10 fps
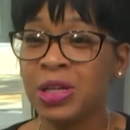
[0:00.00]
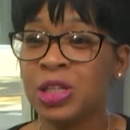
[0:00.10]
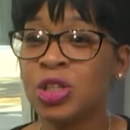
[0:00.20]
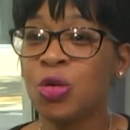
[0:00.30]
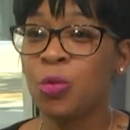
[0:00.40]

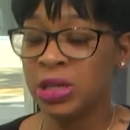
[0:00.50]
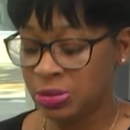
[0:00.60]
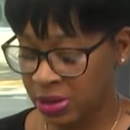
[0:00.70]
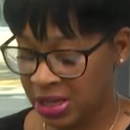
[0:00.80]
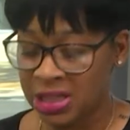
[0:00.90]
So once
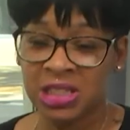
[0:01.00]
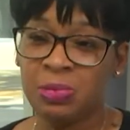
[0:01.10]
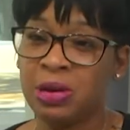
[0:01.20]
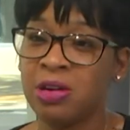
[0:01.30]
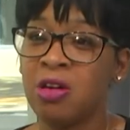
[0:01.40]
we get this
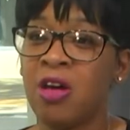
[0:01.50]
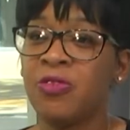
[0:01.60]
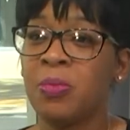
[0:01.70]
barrier off of